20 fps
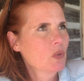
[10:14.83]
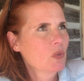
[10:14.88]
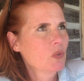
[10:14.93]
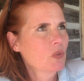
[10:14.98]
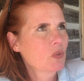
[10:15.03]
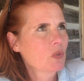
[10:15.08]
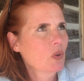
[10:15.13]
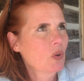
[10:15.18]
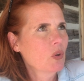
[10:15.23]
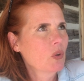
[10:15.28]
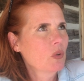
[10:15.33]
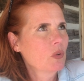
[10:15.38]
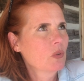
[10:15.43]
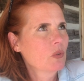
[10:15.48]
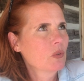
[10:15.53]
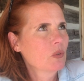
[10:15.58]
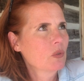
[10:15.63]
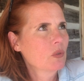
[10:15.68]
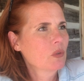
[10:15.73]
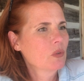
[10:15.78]
So
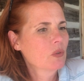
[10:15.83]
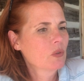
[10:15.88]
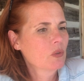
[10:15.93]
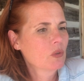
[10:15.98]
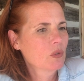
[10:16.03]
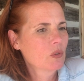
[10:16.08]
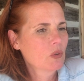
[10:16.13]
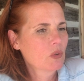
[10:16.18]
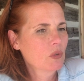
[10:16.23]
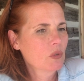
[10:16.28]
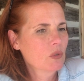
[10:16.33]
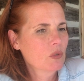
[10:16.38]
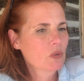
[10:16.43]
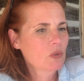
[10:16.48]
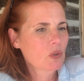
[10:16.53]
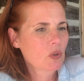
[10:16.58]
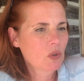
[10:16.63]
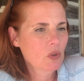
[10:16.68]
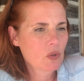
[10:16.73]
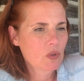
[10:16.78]

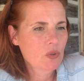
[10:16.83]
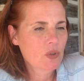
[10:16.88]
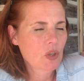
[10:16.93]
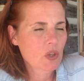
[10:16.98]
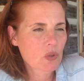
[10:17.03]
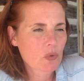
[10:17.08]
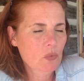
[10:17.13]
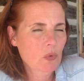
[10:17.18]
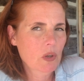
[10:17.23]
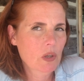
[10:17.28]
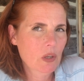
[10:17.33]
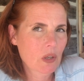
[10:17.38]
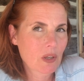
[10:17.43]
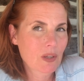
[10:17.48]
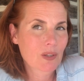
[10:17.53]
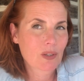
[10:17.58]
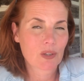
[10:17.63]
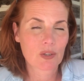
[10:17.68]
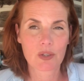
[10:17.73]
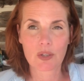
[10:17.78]
you just wanna
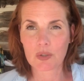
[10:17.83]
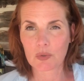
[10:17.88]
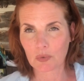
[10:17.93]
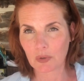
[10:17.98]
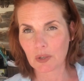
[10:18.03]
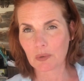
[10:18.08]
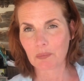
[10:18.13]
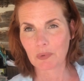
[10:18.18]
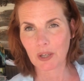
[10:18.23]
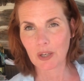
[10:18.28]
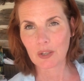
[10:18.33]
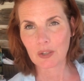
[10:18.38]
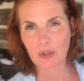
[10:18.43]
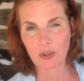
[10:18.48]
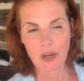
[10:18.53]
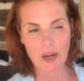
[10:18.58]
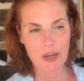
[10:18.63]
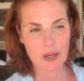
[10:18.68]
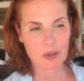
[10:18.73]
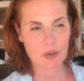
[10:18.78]
be in your
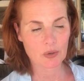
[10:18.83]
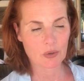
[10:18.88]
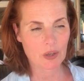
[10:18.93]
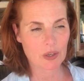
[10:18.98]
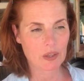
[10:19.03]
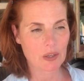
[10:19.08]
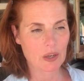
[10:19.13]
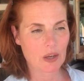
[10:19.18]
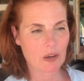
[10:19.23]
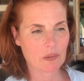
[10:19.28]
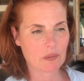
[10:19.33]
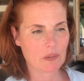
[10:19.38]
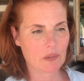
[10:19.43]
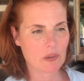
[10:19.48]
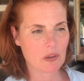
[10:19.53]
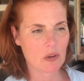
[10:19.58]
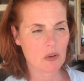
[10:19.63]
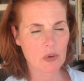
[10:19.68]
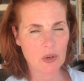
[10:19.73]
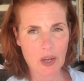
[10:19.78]
anger right now.
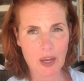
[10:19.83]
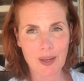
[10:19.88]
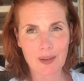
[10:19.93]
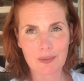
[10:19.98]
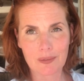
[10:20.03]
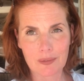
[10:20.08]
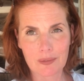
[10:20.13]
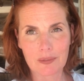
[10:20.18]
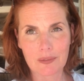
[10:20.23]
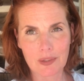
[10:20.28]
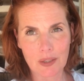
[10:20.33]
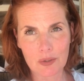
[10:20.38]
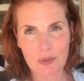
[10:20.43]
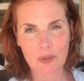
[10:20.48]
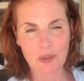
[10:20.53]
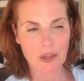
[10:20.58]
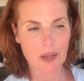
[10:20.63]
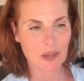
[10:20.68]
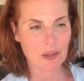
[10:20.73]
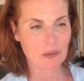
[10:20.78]
Okay, that's
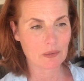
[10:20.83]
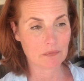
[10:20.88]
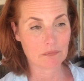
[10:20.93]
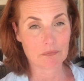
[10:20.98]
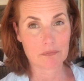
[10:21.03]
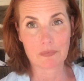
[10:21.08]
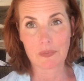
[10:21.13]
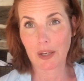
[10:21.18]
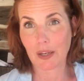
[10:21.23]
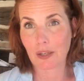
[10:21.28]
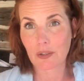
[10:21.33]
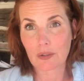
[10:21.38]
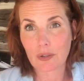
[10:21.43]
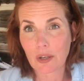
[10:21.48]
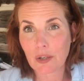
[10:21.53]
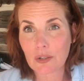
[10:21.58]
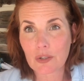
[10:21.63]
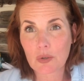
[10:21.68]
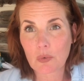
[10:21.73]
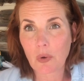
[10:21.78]
okay. Take as
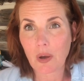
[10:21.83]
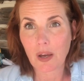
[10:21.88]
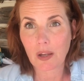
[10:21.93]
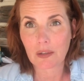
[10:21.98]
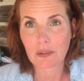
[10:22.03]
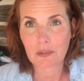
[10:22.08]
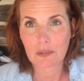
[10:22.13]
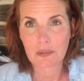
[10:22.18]
long as you want.